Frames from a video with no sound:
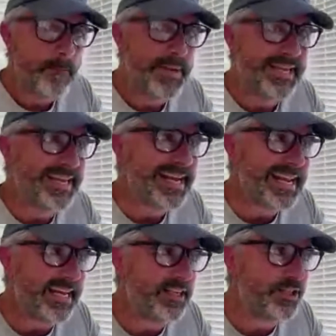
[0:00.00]

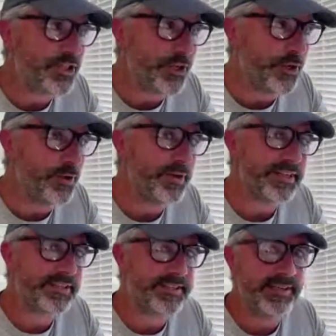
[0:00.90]
Beginning to.
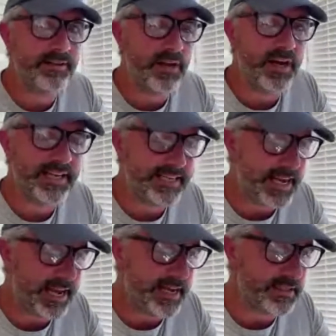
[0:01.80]
It's still early
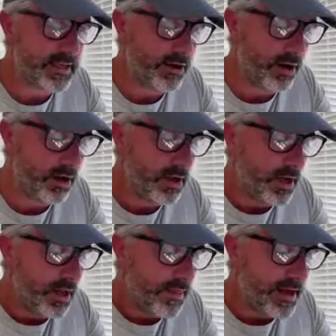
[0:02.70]
days. There
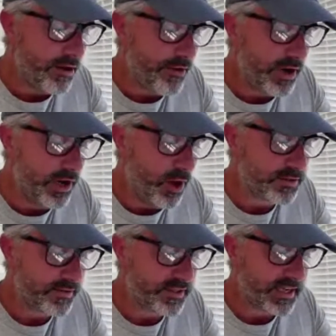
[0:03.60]
are a
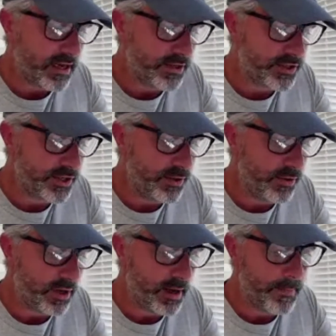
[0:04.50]
lot of sellers
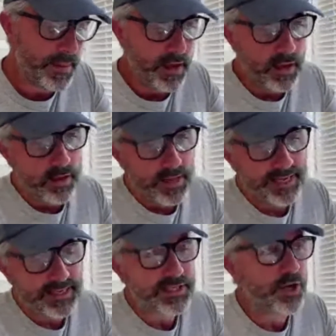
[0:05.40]
who
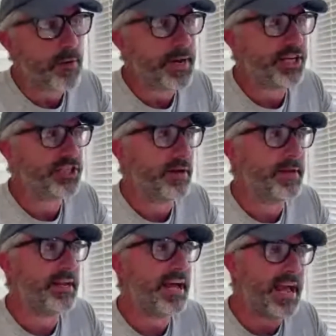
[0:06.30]
it's a combination. I
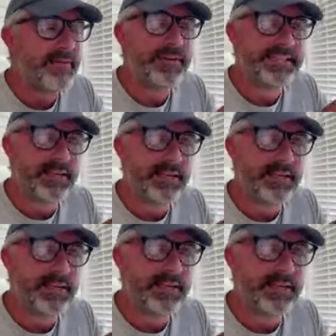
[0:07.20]
mean, every single
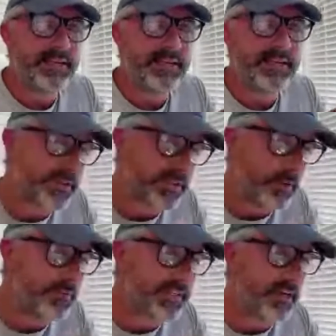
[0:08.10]
situation is different, but
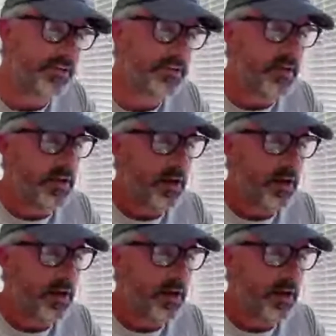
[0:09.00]
some sellers,